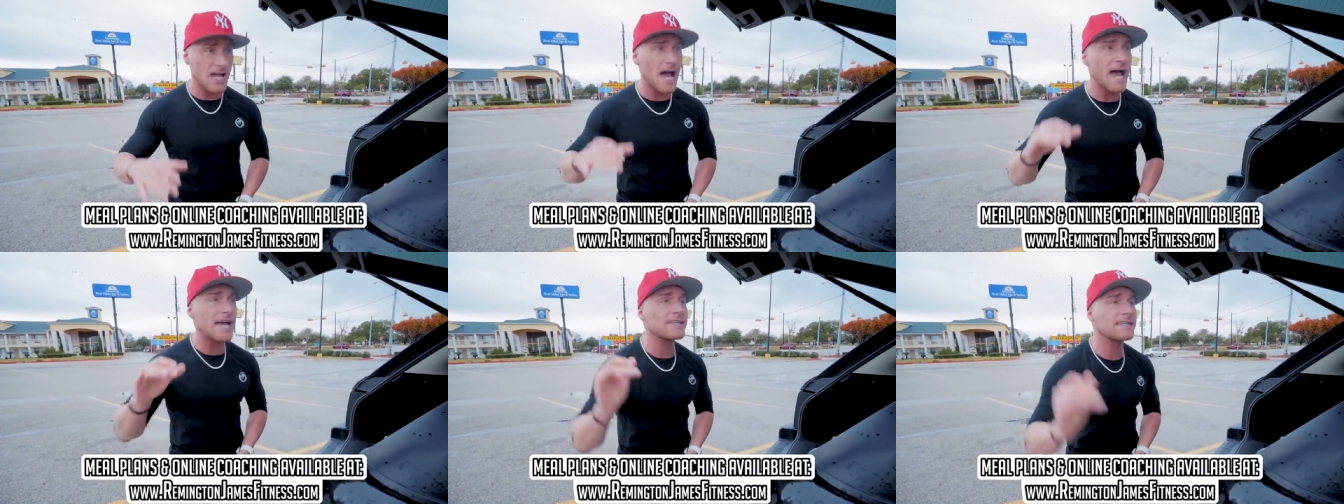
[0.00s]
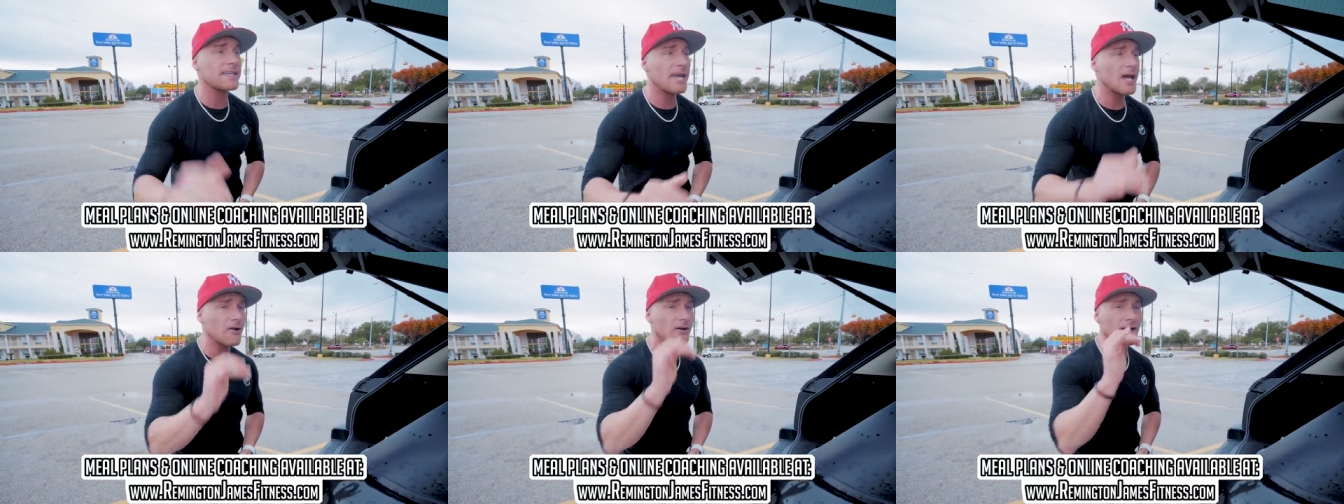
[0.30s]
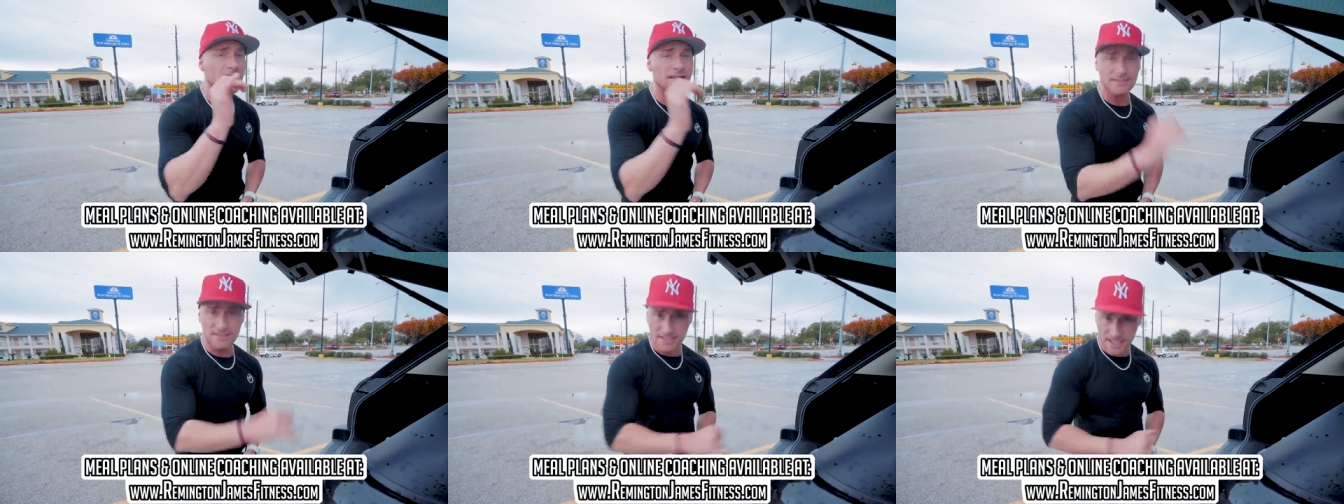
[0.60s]
I
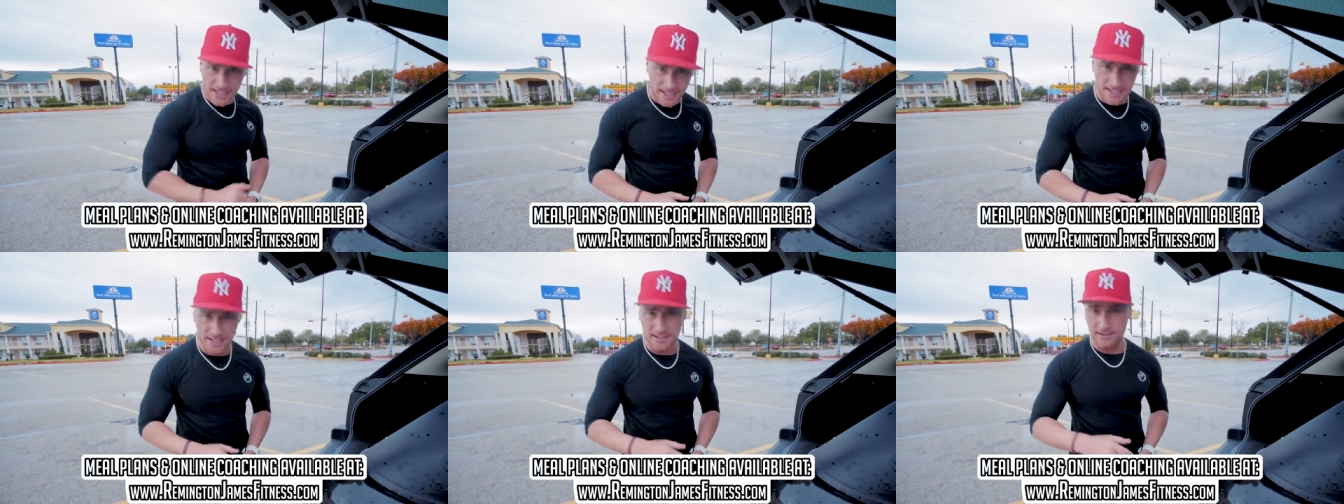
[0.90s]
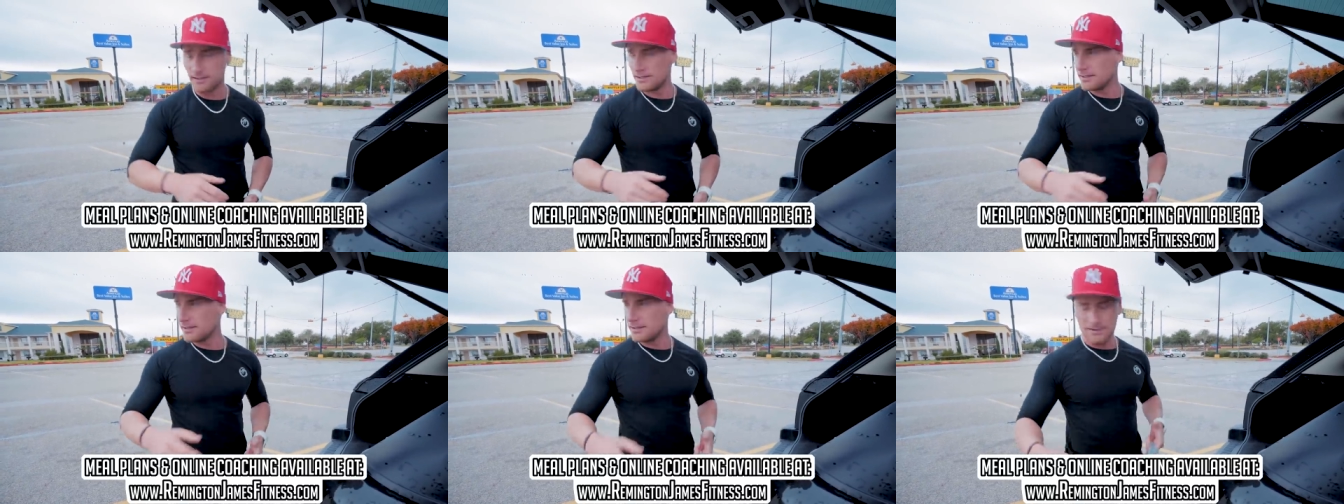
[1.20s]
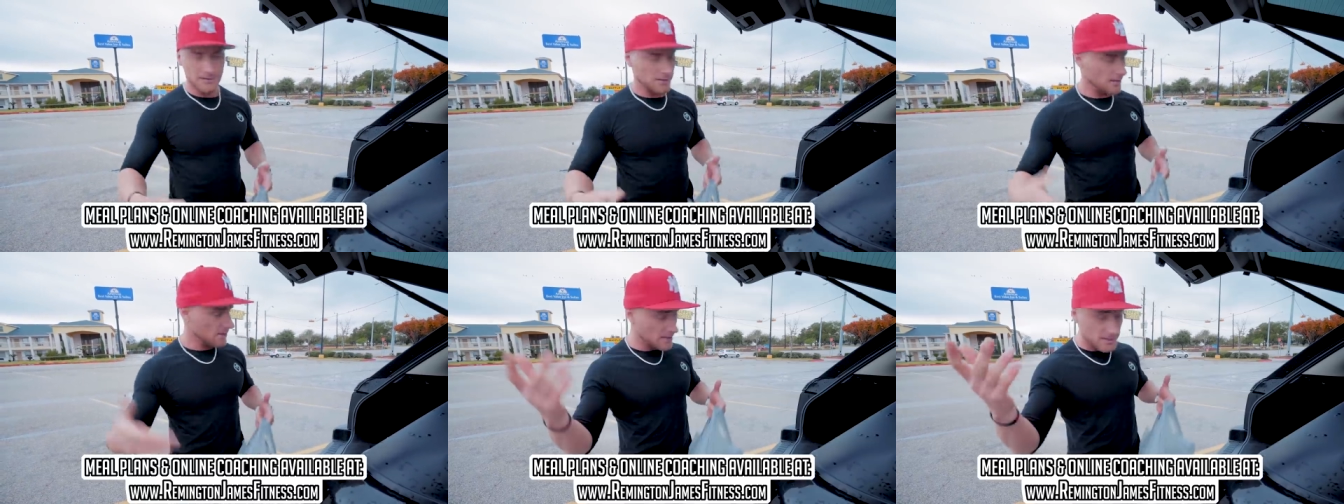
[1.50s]
guarantee it.
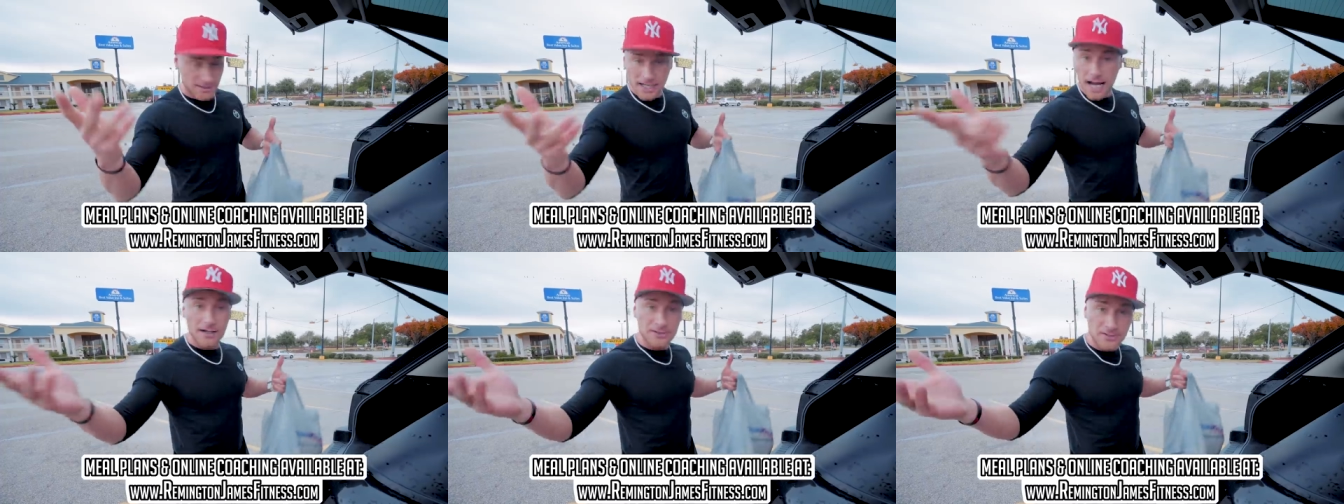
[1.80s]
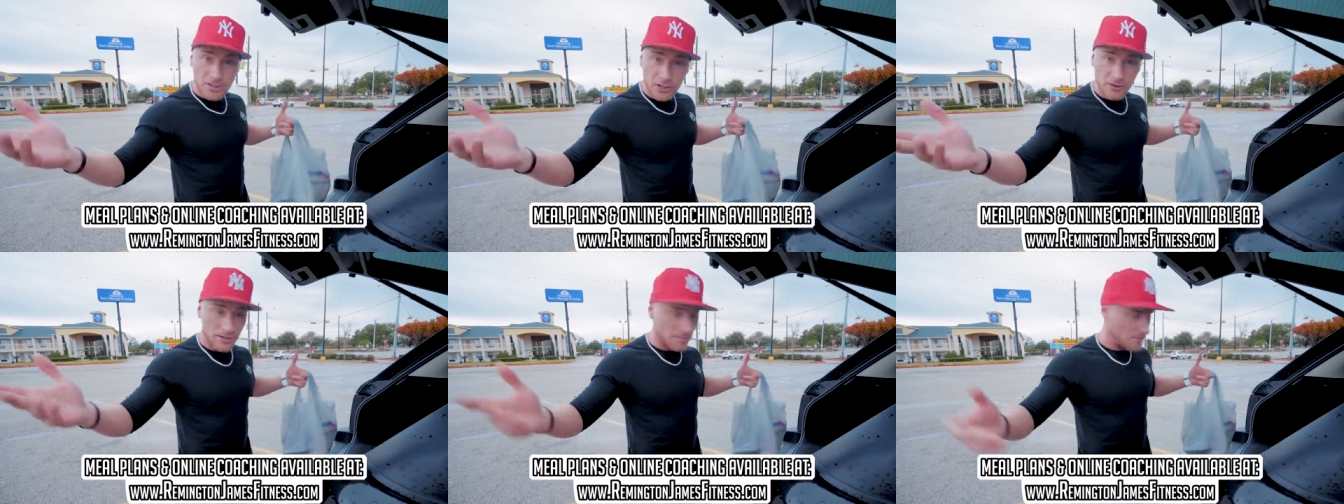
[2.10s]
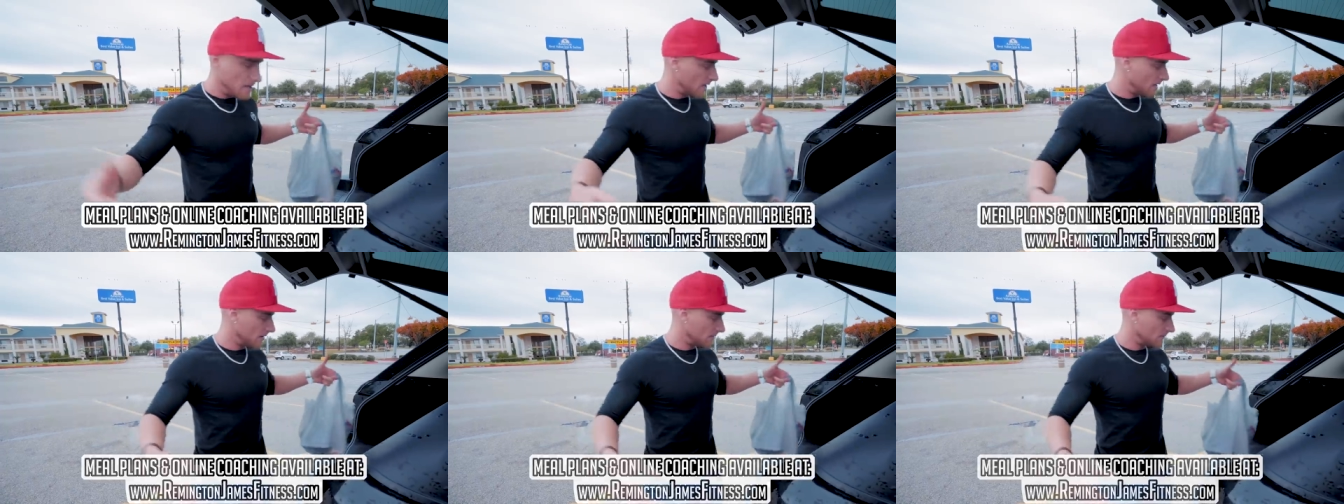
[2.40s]
So you just gotta do it,
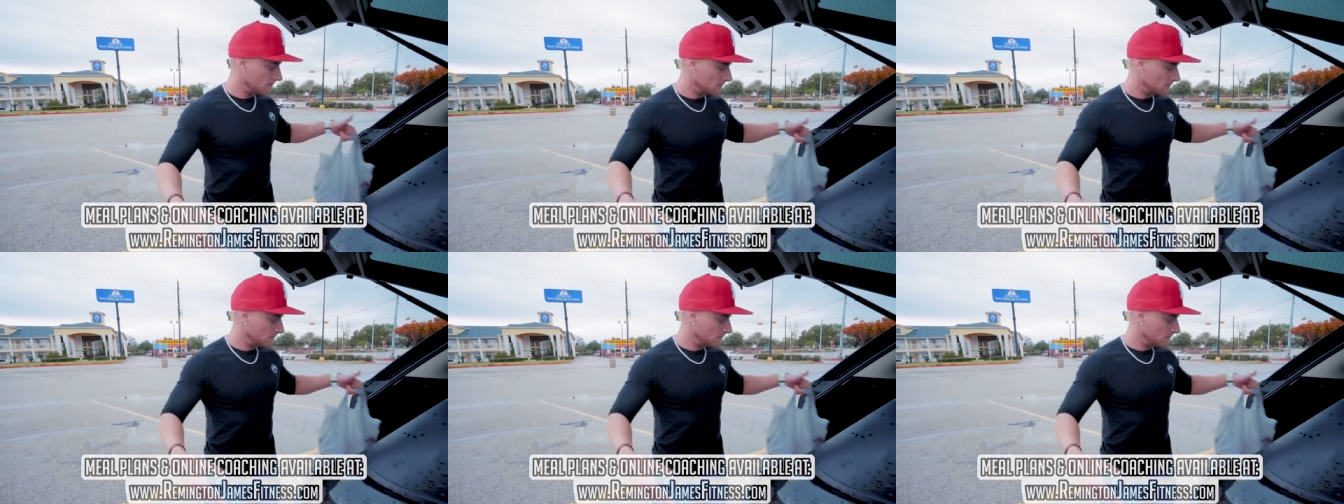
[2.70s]
man.